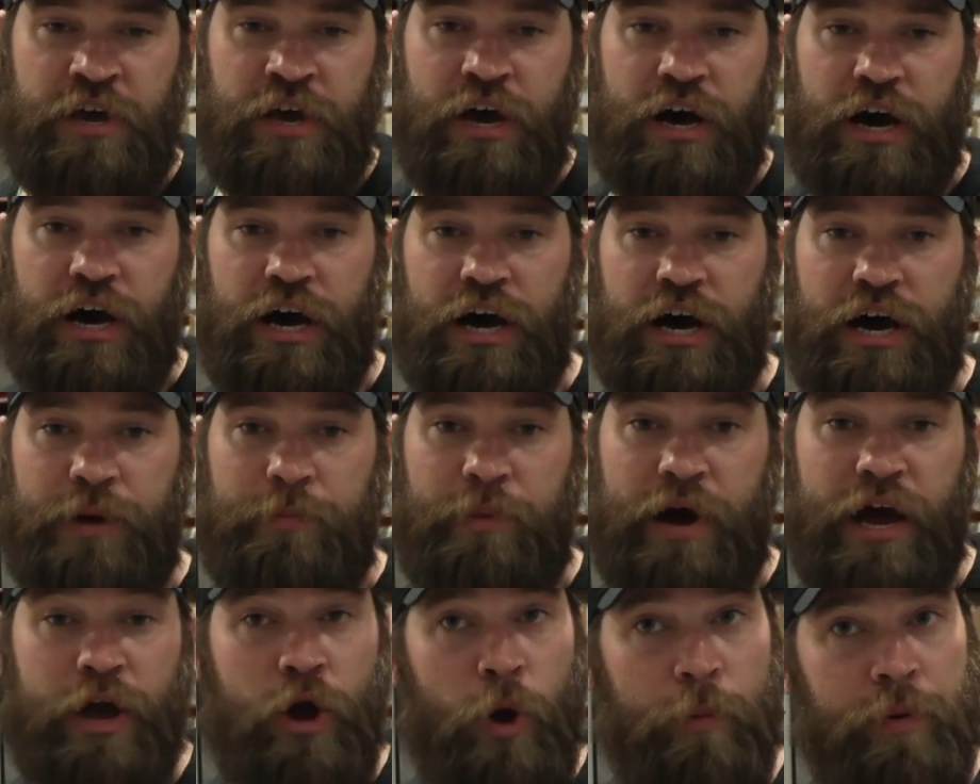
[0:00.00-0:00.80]

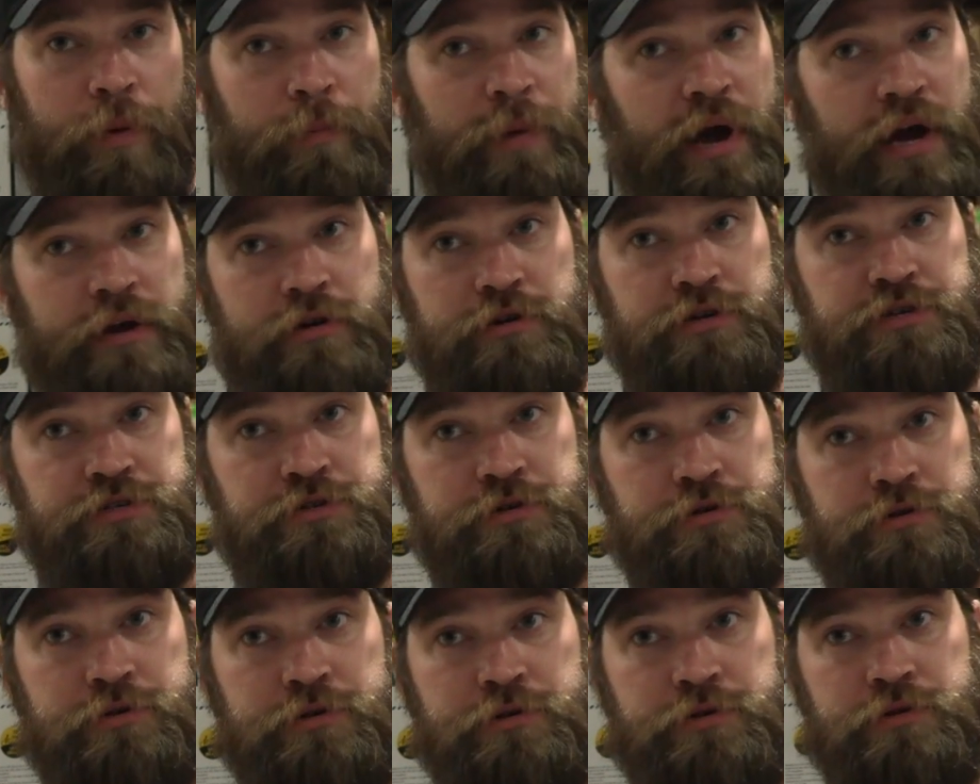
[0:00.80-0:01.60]
I hope it matters
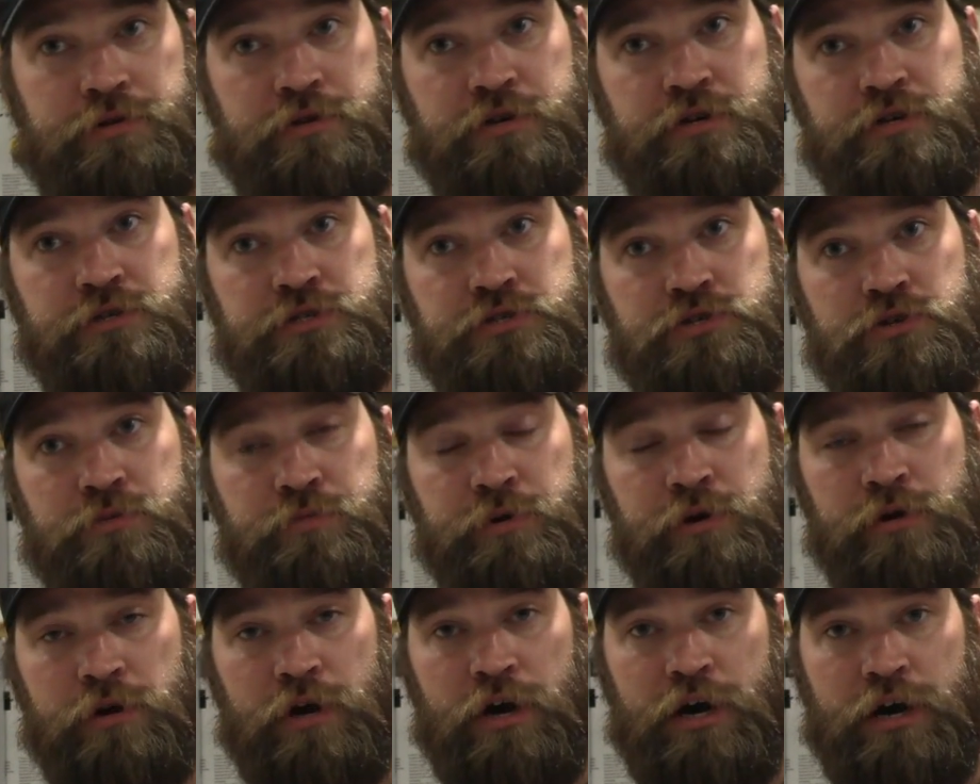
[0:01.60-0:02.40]
to the
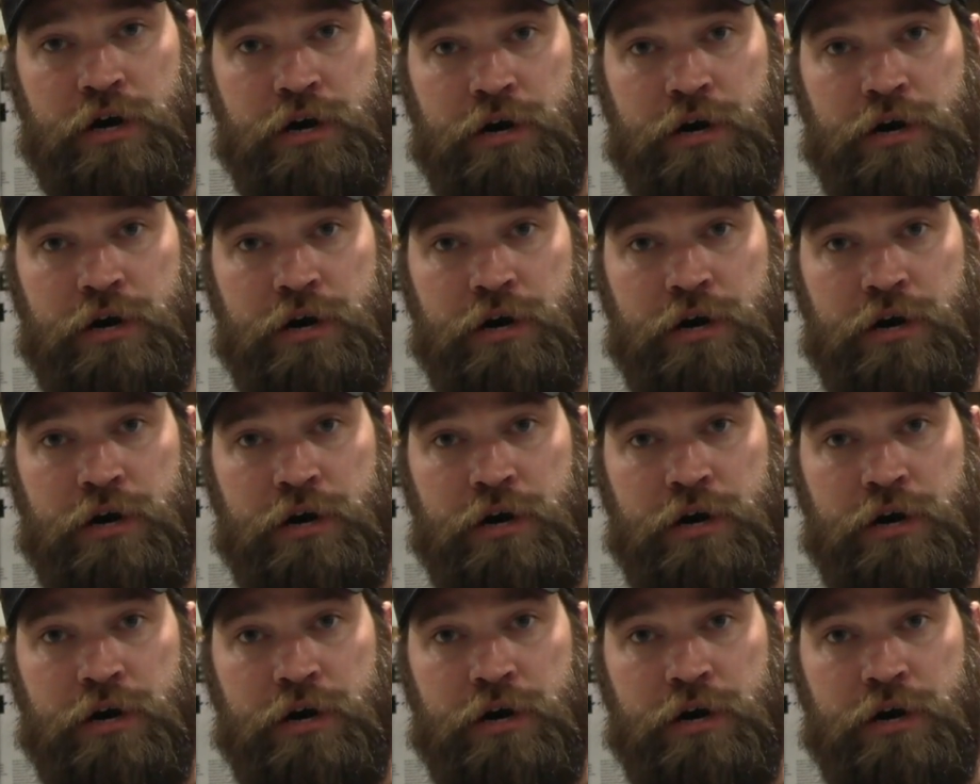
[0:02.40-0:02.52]
consumer.